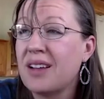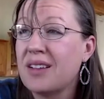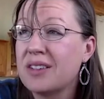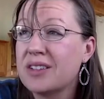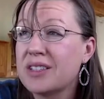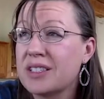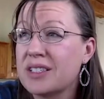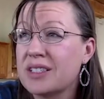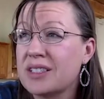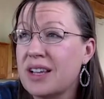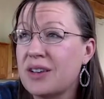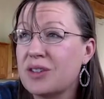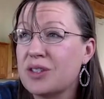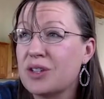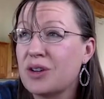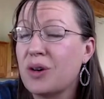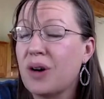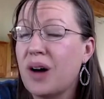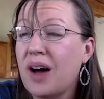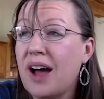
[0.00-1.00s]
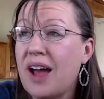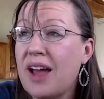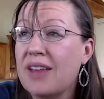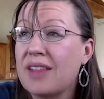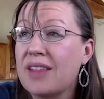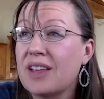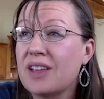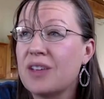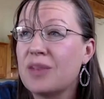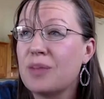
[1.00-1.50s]
and my tolerance is now so
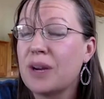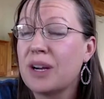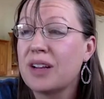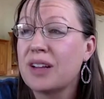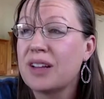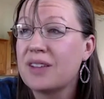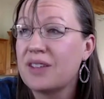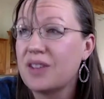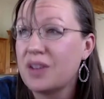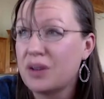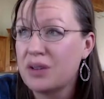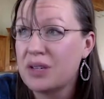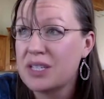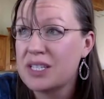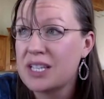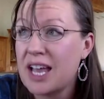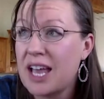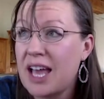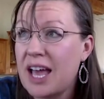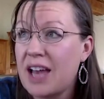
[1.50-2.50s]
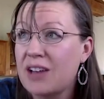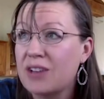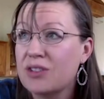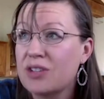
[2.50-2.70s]
high that you barely even notice that